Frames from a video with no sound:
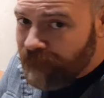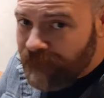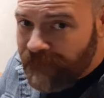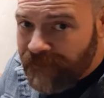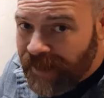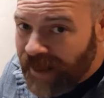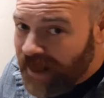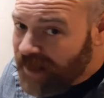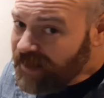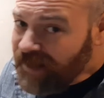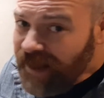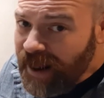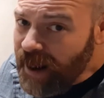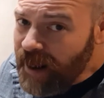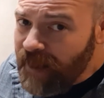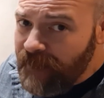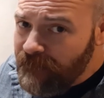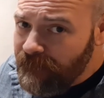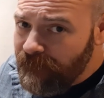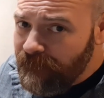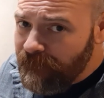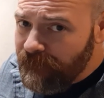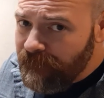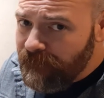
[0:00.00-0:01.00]
That's
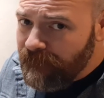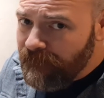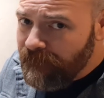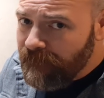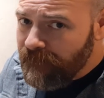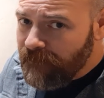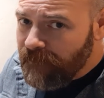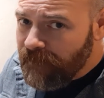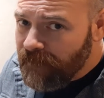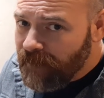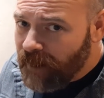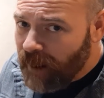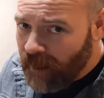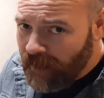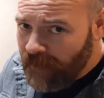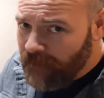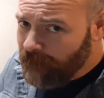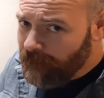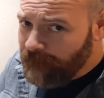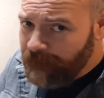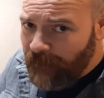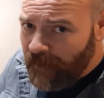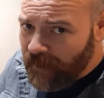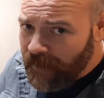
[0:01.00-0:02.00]
it! Not your
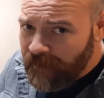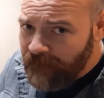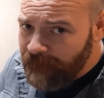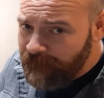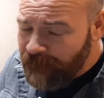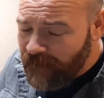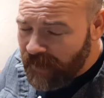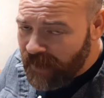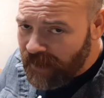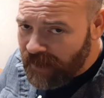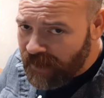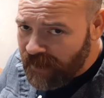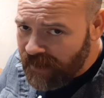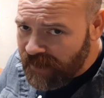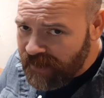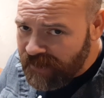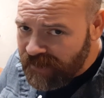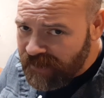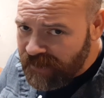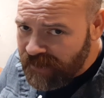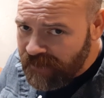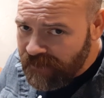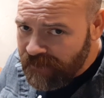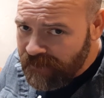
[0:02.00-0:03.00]
fucking
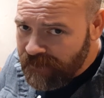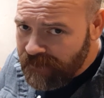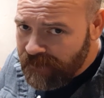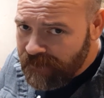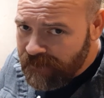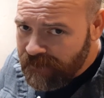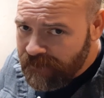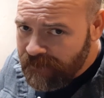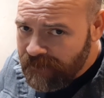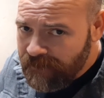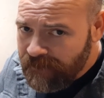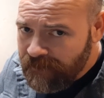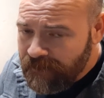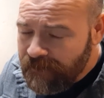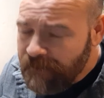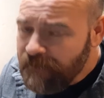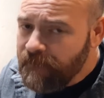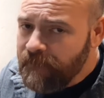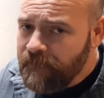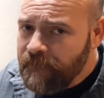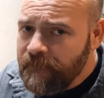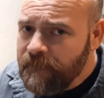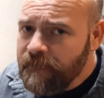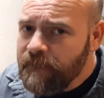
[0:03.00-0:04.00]
feelings.
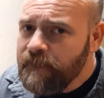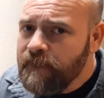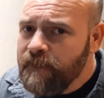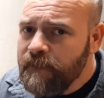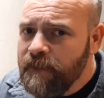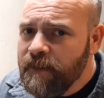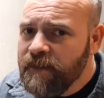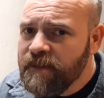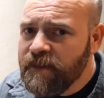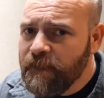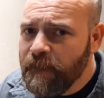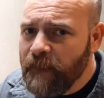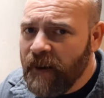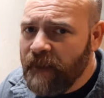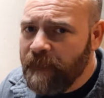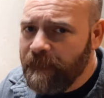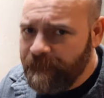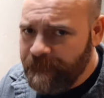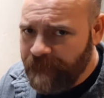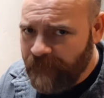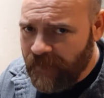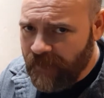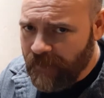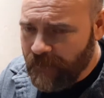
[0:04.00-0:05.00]
It's
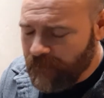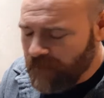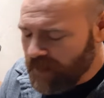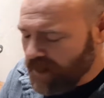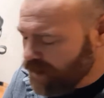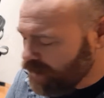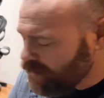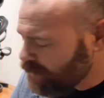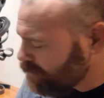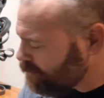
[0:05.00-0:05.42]
about family.